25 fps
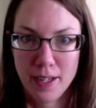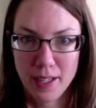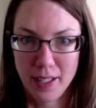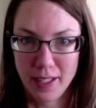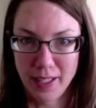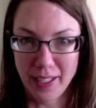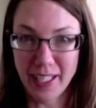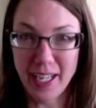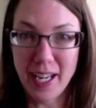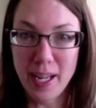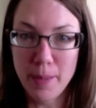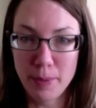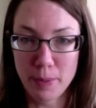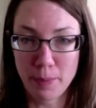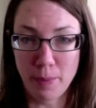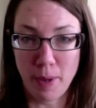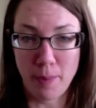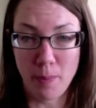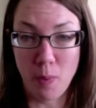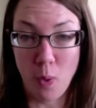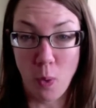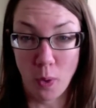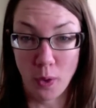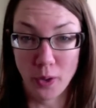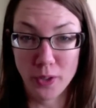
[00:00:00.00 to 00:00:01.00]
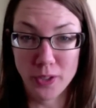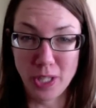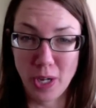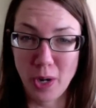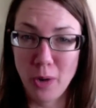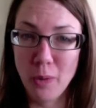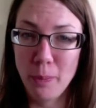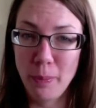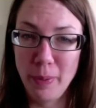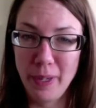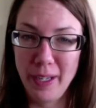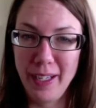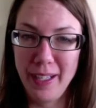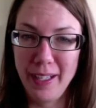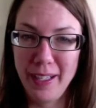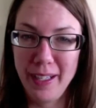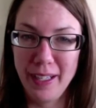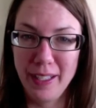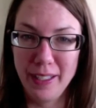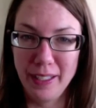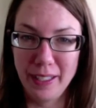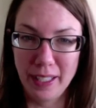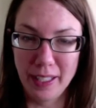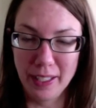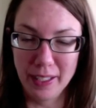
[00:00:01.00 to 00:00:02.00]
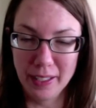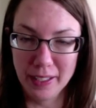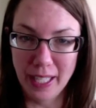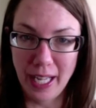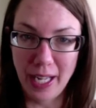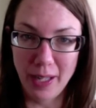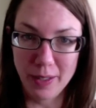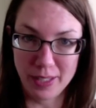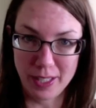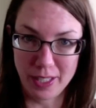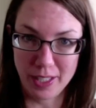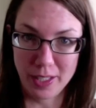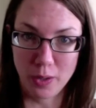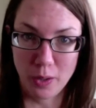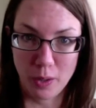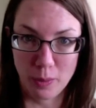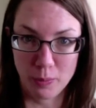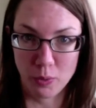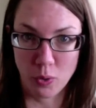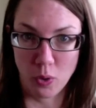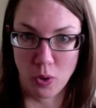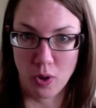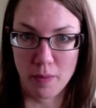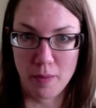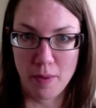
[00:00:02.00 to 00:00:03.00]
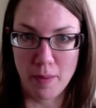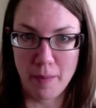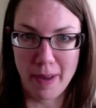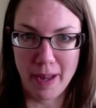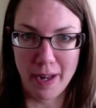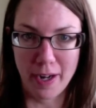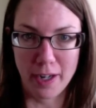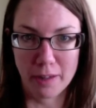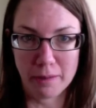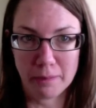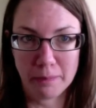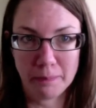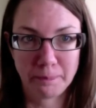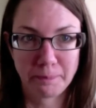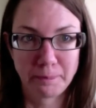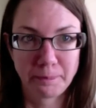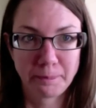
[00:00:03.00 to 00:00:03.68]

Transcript: it keeps my pores open and it allows it to absorb it better.